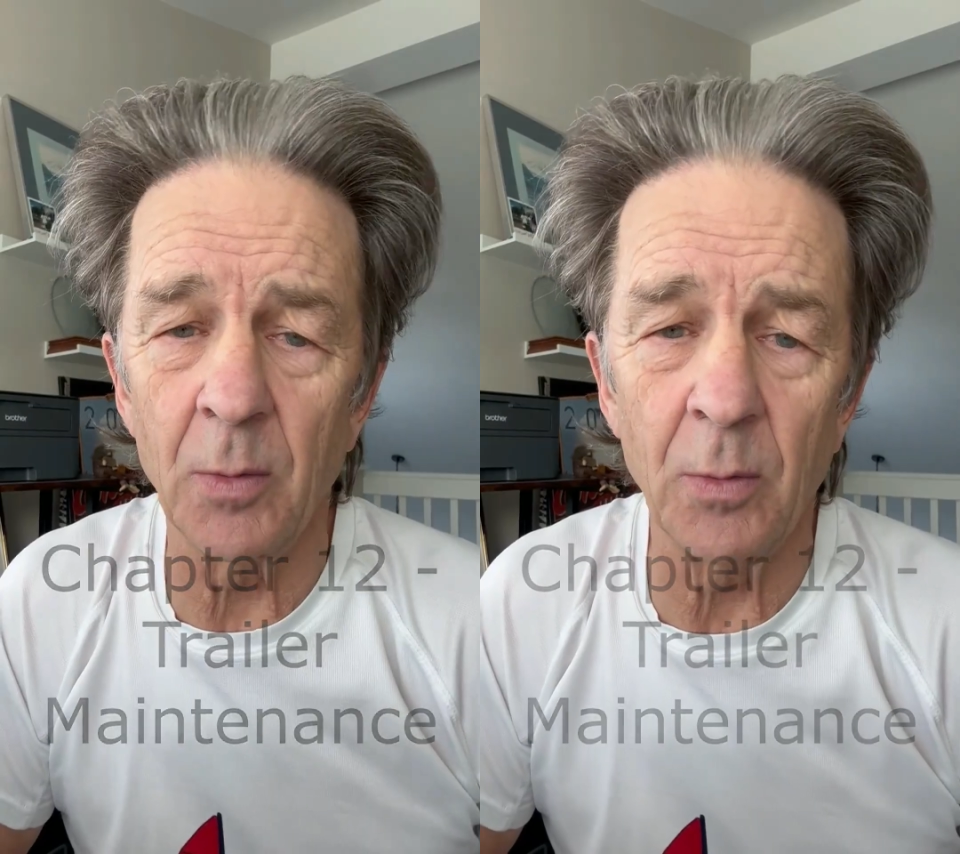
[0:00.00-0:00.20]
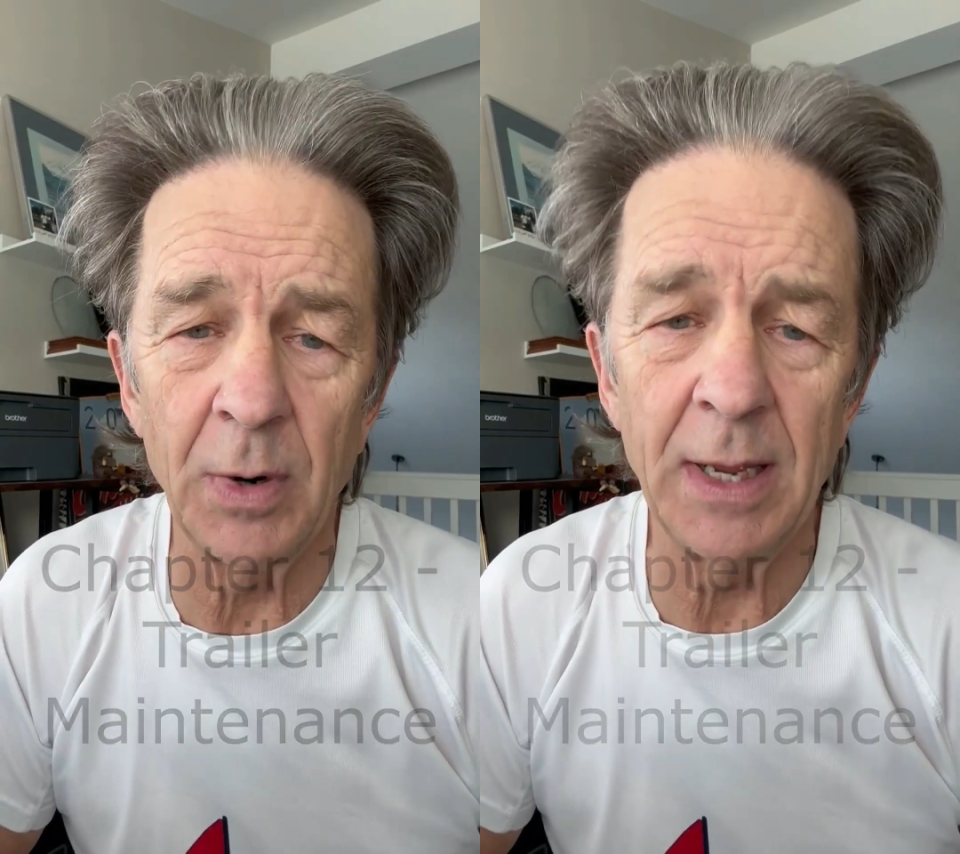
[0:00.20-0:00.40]

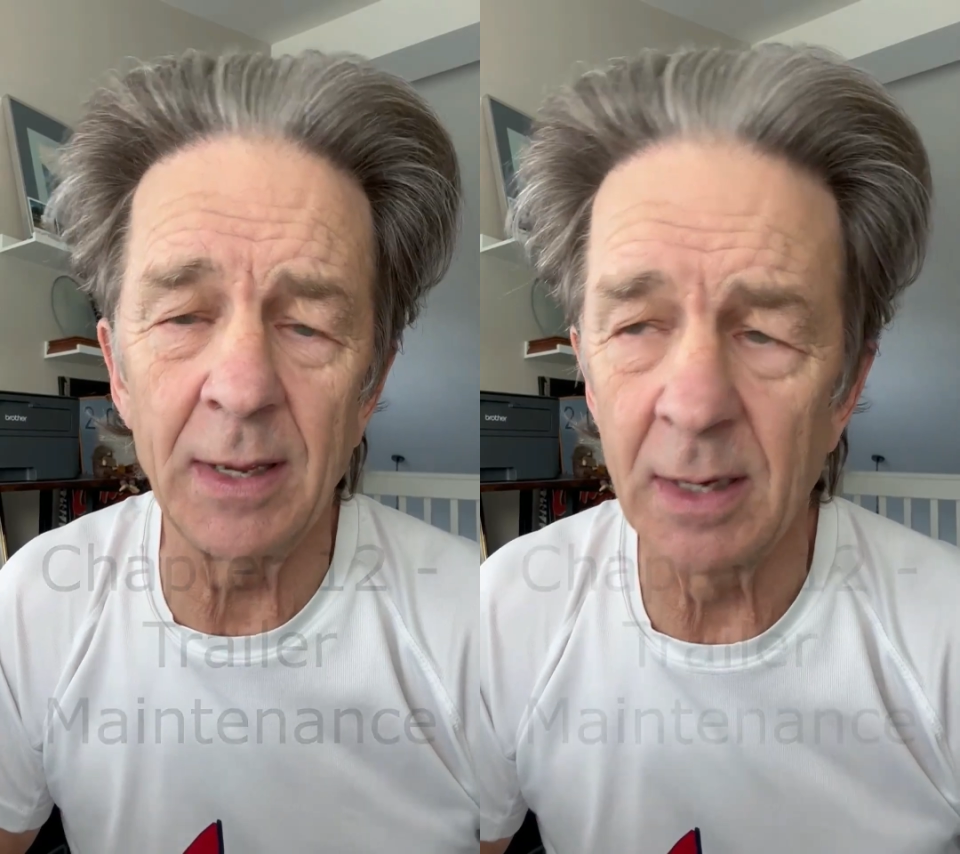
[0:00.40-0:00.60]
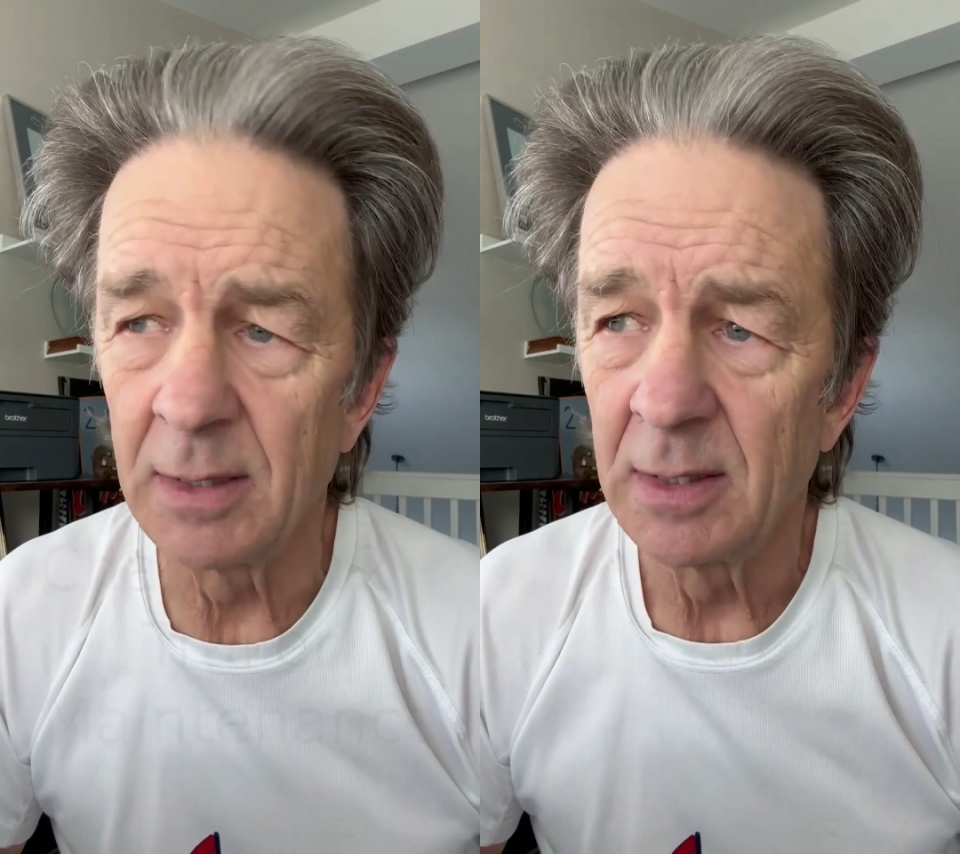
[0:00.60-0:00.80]

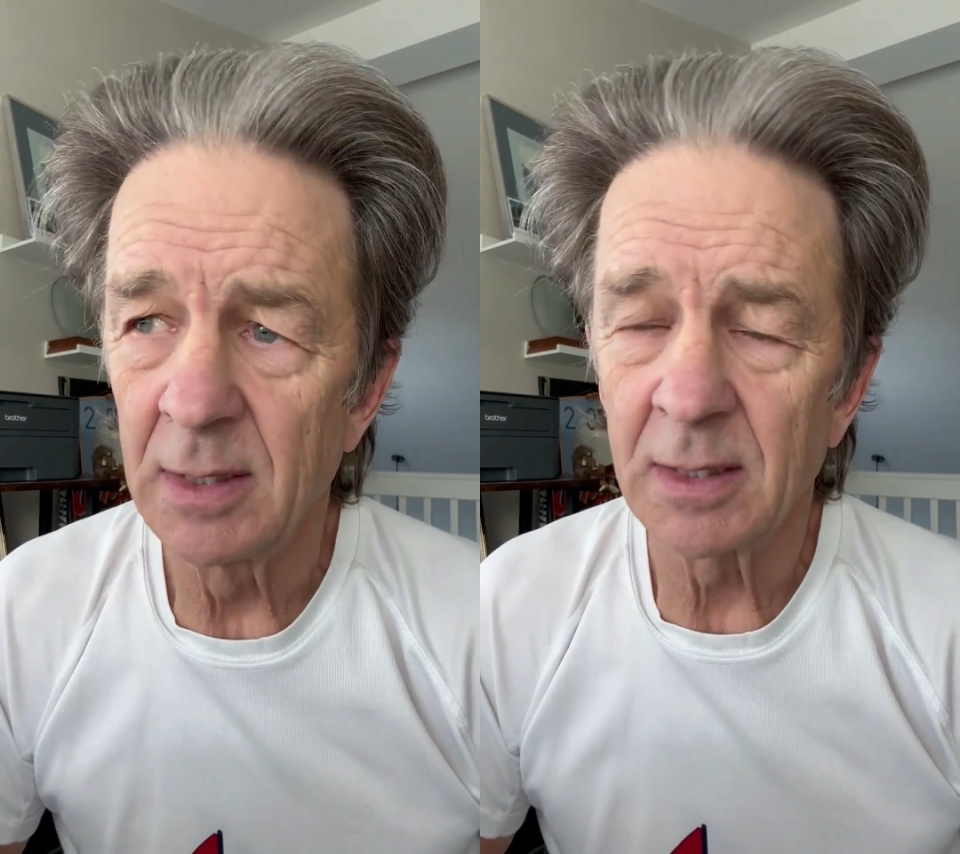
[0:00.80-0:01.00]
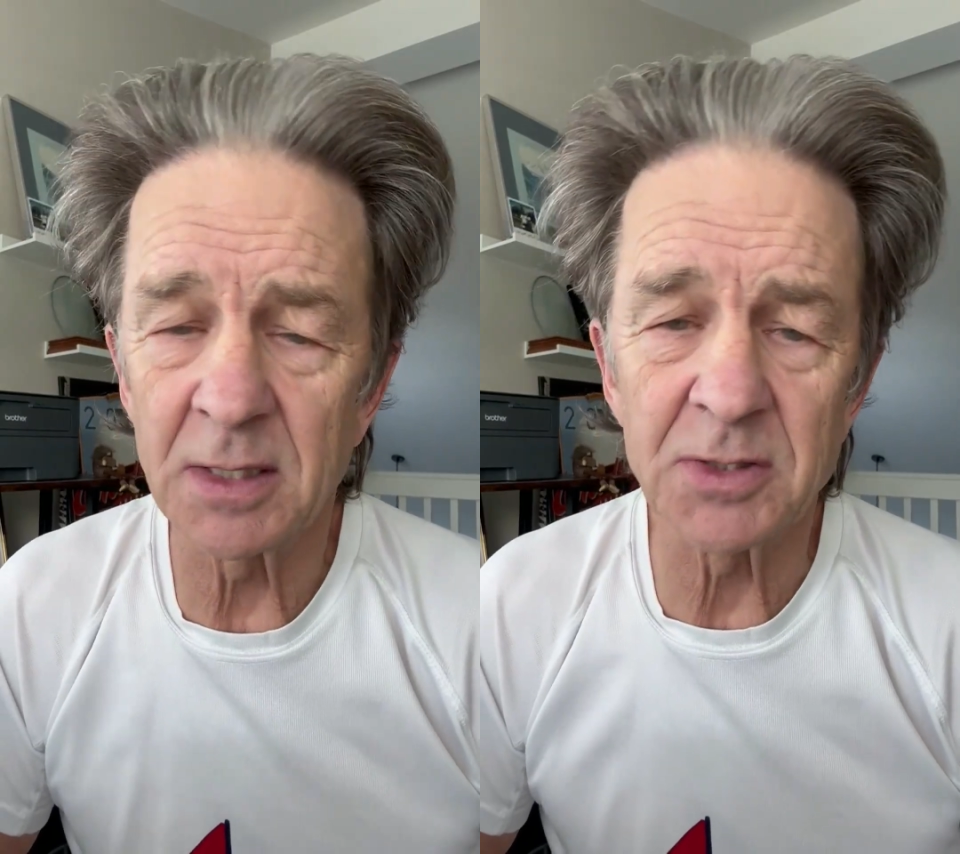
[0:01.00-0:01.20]
We
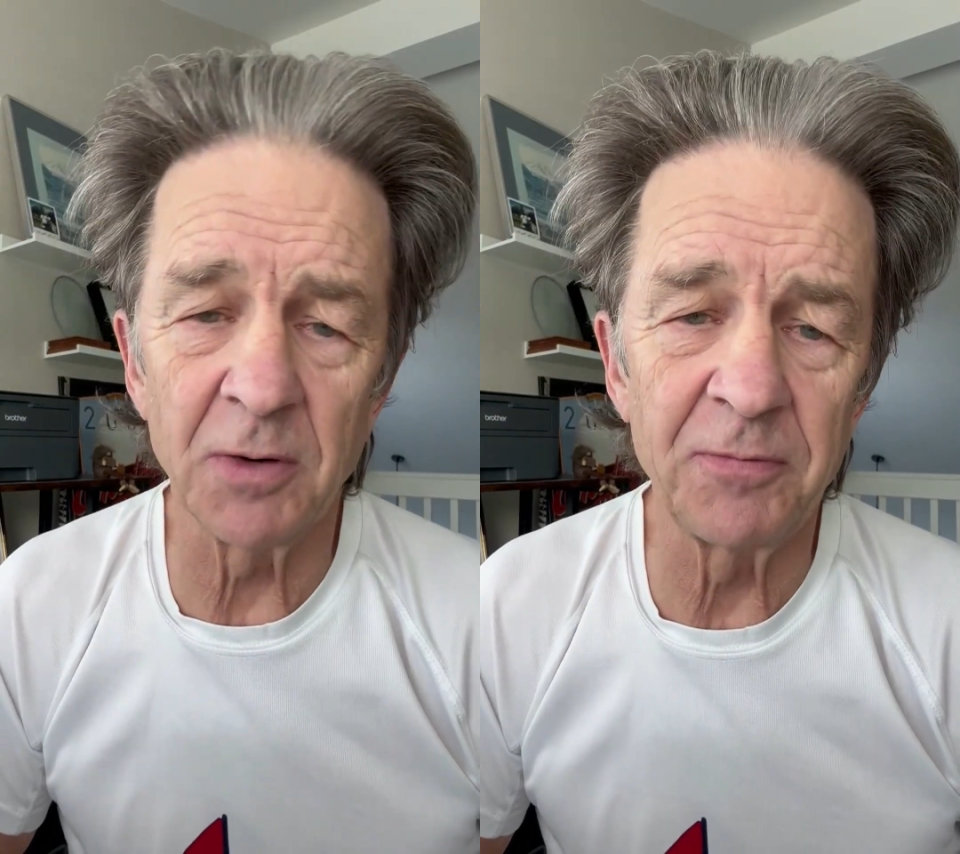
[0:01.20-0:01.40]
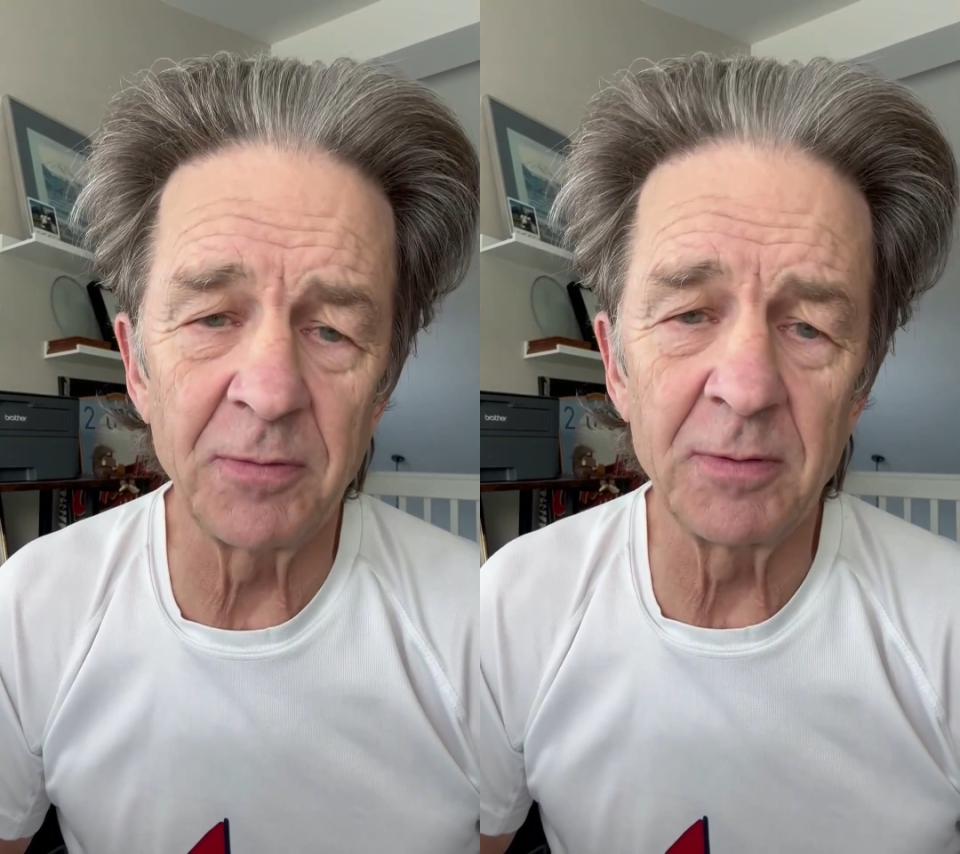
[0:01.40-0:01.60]
get so